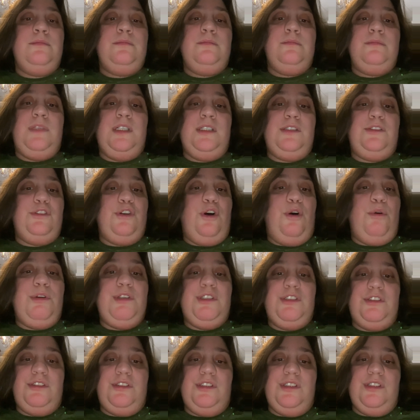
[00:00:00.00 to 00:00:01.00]
that's
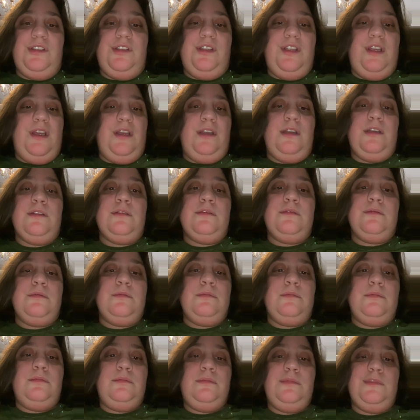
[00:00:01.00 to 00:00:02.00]
always a good thing
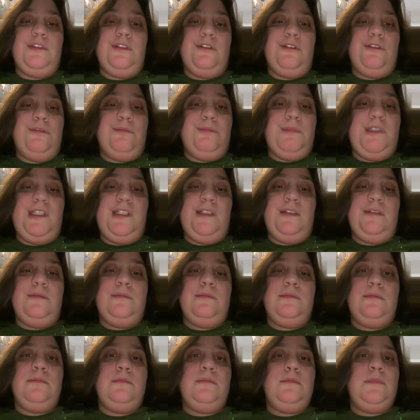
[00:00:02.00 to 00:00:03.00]
you know what i mean
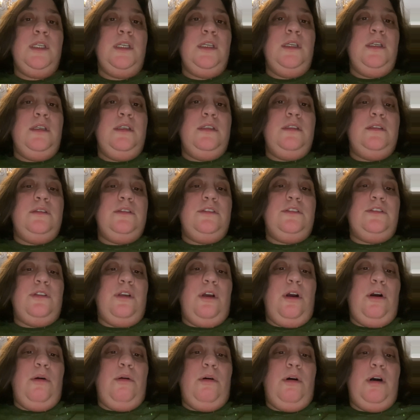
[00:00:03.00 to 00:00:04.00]

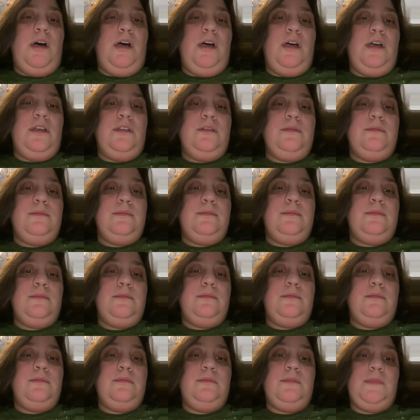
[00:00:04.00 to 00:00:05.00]
so uh,
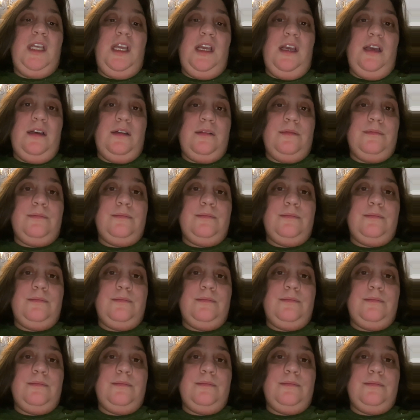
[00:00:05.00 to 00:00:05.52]
yeah